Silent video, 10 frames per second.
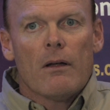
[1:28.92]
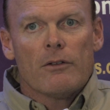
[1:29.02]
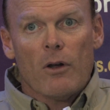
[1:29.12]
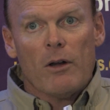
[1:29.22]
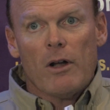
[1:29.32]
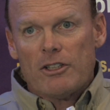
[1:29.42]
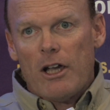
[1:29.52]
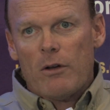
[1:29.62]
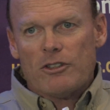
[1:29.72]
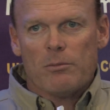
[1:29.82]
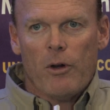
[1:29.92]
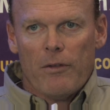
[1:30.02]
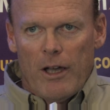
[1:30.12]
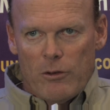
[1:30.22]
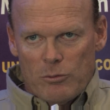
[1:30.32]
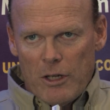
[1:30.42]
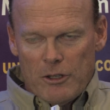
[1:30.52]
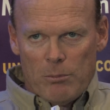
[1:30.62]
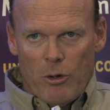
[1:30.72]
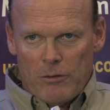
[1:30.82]
No, I watch them both. I always watch
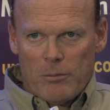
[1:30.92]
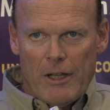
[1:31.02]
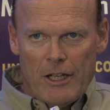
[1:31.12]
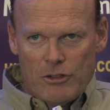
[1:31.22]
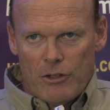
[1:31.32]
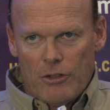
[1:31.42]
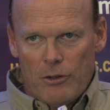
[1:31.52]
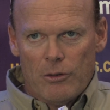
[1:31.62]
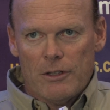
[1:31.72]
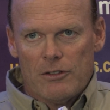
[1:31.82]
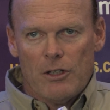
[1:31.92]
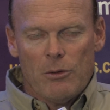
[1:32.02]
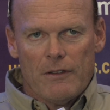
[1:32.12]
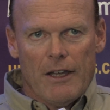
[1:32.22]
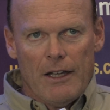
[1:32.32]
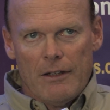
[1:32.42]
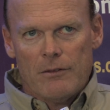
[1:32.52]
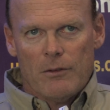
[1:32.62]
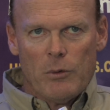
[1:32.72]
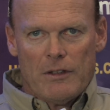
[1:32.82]
the opponent from last year too, to see what they
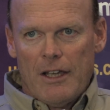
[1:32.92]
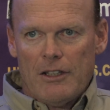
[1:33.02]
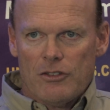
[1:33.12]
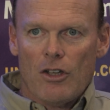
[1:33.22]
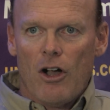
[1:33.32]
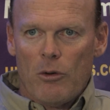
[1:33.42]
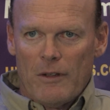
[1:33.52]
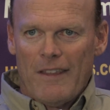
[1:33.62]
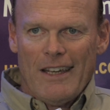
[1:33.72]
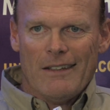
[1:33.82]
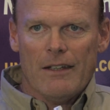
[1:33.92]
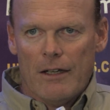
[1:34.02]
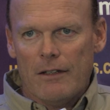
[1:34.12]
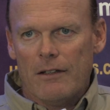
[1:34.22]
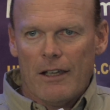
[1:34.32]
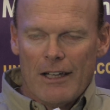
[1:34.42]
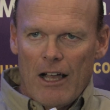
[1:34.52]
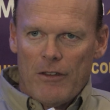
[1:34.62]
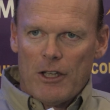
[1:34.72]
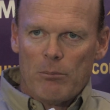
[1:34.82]
saw, what they did, and
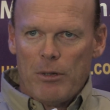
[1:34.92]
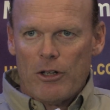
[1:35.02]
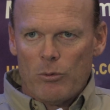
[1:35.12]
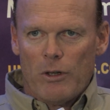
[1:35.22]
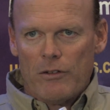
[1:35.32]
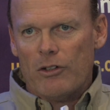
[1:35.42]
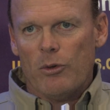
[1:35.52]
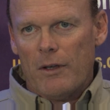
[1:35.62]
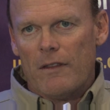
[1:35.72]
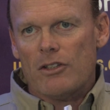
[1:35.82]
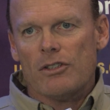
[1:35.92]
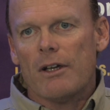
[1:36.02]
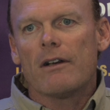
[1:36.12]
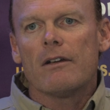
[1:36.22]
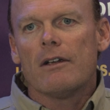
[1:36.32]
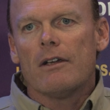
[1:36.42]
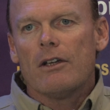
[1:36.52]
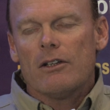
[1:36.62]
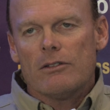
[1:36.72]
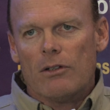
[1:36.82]
how they compared to what they're doing this year.
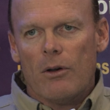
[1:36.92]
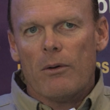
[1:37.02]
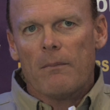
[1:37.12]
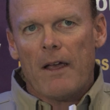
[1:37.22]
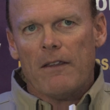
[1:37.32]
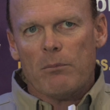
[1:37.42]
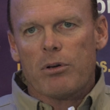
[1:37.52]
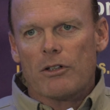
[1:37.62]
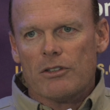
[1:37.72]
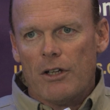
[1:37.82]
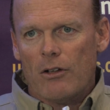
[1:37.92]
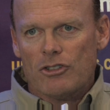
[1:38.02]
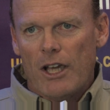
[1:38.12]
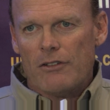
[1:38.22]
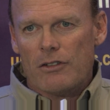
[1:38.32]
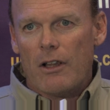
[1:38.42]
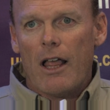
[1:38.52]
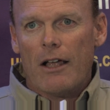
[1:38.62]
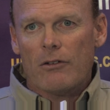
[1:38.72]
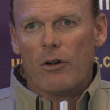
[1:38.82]
So I think personnel changes a
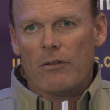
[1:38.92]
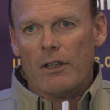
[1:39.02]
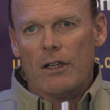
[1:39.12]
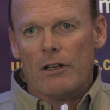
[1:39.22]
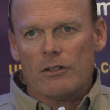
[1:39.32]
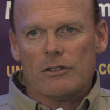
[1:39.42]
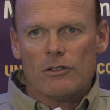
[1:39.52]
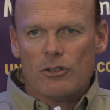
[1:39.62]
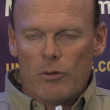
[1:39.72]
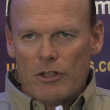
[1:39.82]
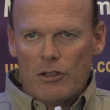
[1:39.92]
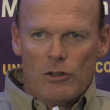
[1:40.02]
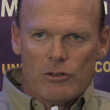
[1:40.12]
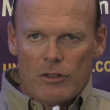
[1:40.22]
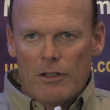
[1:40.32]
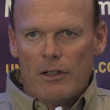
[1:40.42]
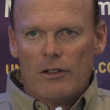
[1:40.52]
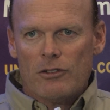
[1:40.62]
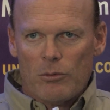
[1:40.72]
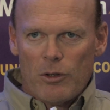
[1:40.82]
lot over the years. So when you lose
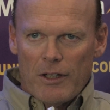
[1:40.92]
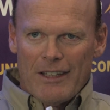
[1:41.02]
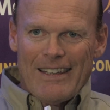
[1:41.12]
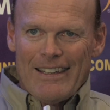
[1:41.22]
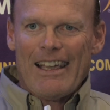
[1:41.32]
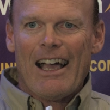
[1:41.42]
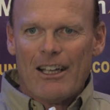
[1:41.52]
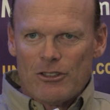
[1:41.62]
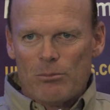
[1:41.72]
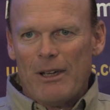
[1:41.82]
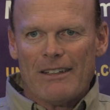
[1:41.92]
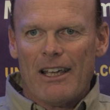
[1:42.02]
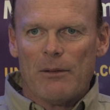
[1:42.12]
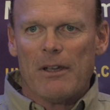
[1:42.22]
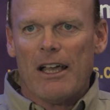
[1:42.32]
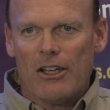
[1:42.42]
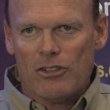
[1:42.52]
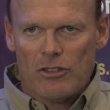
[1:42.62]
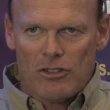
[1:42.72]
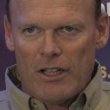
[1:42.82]
some really key guys, some big time guys,
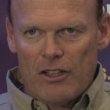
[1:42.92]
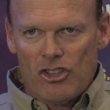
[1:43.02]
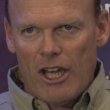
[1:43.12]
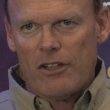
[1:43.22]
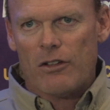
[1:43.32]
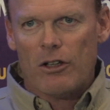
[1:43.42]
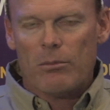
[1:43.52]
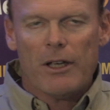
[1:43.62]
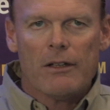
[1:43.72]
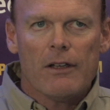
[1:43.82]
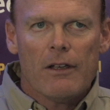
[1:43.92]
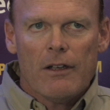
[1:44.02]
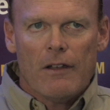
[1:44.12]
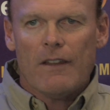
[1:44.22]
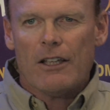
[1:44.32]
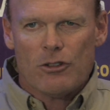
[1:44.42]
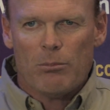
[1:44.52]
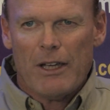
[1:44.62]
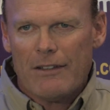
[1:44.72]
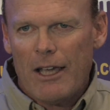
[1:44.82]
you tend to change a little bit. And they had some
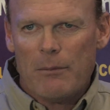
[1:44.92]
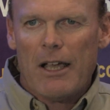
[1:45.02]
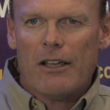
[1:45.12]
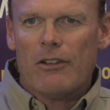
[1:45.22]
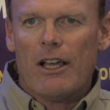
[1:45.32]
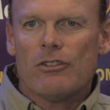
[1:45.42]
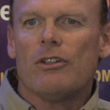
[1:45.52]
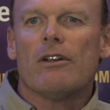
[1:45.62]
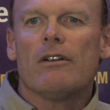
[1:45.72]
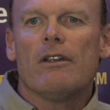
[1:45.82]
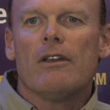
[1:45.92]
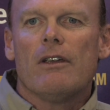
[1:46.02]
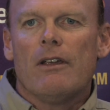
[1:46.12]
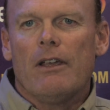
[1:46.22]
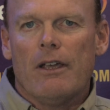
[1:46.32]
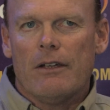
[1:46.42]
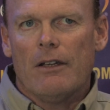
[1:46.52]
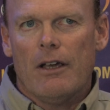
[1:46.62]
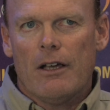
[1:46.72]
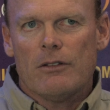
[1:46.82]
big time guys last year. And
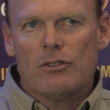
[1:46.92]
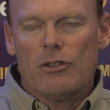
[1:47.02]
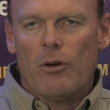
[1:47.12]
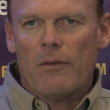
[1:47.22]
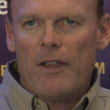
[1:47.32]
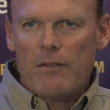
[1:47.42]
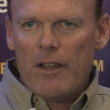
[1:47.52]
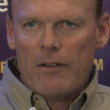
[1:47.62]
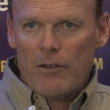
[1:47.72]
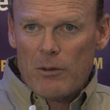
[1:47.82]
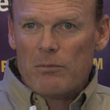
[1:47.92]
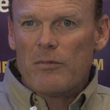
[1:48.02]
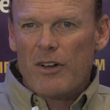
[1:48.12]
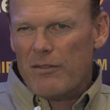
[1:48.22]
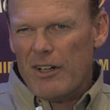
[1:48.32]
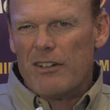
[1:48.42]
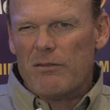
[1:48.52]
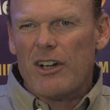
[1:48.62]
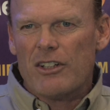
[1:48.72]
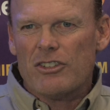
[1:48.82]
so they're very, very,
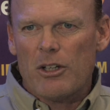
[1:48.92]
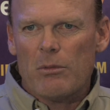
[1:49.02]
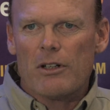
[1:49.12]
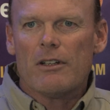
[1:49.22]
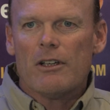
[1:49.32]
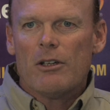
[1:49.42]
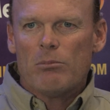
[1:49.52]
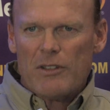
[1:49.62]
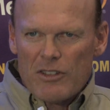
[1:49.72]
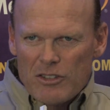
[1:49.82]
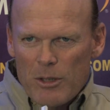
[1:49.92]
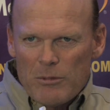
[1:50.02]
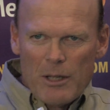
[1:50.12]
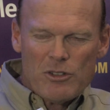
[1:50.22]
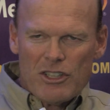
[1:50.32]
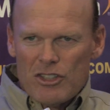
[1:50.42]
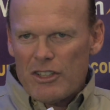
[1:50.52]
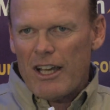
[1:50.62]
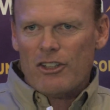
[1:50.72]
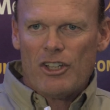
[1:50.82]
very similar, but there's sometimes you
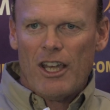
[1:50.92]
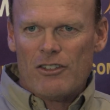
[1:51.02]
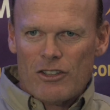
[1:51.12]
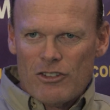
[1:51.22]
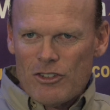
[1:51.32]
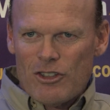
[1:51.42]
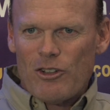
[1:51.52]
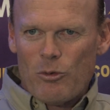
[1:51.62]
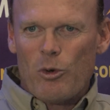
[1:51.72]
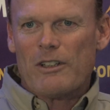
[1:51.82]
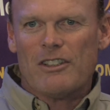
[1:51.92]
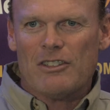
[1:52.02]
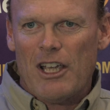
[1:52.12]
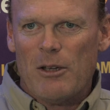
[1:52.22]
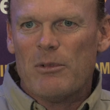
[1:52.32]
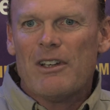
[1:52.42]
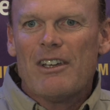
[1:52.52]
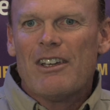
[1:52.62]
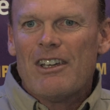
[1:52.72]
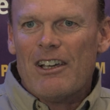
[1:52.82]
just got to change because it just doesn't work the same
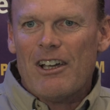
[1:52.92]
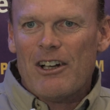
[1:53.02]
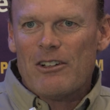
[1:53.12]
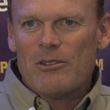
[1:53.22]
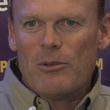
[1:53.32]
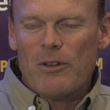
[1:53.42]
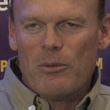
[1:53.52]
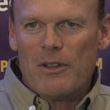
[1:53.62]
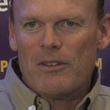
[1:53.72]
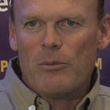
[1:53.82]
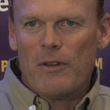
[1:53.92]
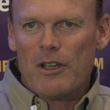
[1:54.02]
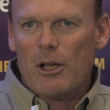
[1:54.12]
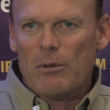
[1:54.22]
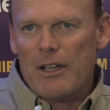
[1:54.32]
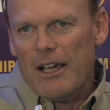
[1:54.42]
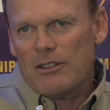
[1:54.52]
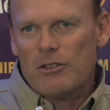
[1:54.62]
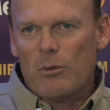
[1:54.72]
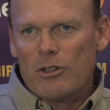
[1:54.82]
with a couple
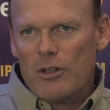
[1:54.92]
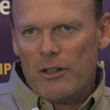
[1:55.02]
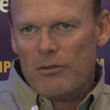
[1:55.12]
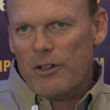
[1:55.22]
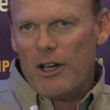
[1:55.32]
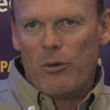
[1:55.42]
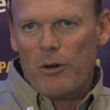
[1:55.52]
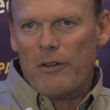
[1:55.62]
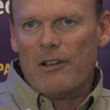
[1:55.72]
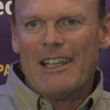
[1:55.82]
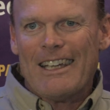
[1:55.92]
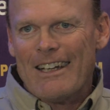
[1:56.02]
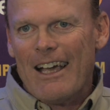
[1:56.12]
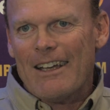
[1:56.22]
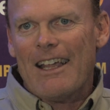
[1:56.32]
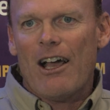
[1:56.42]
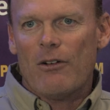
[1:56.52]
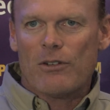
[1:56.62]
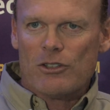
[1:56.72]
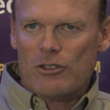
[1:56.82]
guys. So we're trying to figure out where they're leaning on
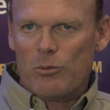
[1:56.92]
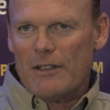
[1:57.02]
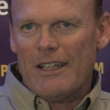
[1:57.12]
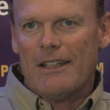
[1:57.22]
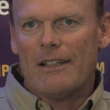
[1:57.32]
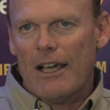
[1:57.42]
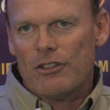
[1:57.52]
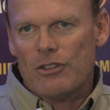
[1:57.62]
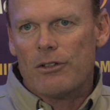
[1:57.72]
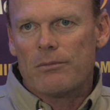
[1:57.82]
now versus what they did last year.